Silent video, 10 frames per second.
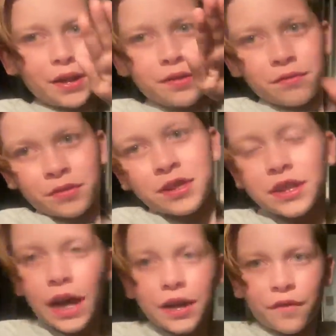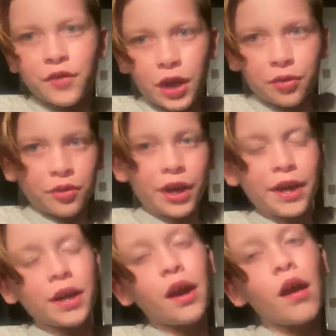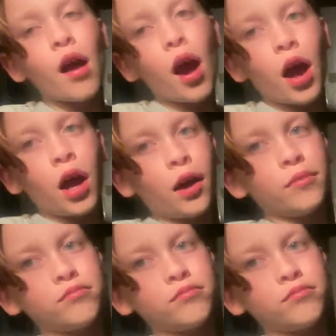This is the end of day three. I